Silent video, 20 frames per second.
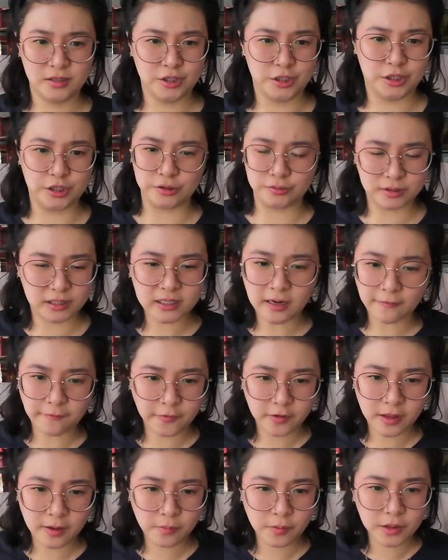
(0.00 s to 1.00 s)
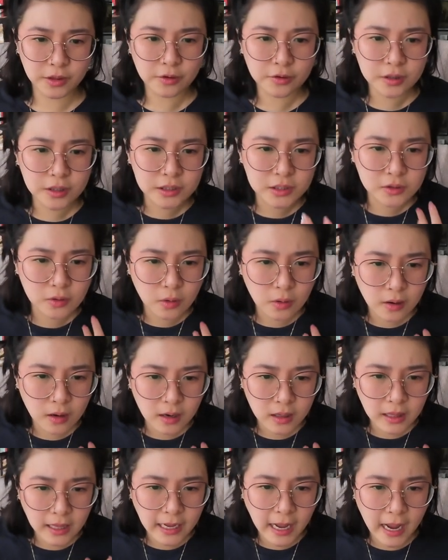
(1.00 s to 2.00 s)
do stuff for them when they're in the store?
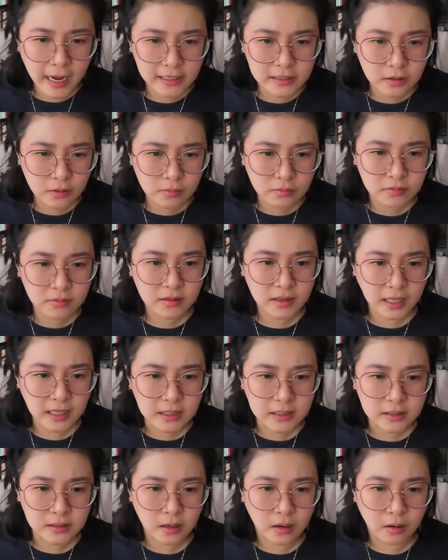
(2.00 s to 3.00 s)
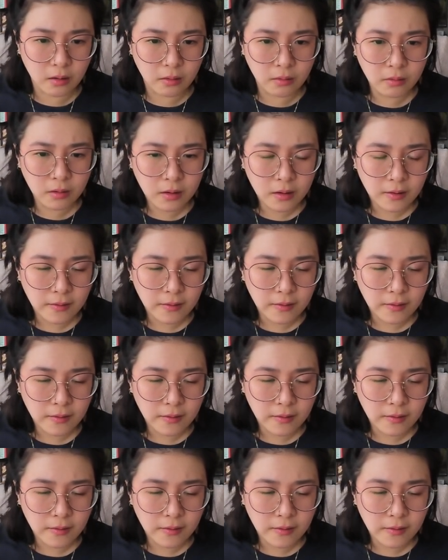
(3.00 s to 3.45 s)
Like, I don't think so.